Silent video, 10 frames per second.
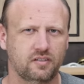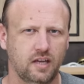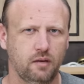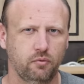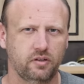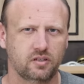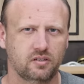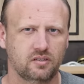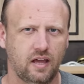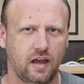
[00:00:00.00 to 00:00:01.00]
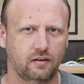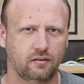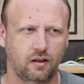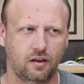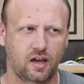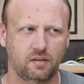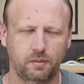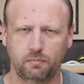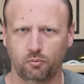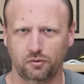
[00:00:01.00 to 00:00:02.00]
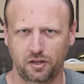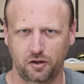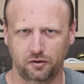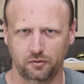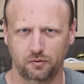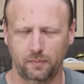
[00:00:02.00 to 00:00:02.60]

the same reasons that a lot of people will tell you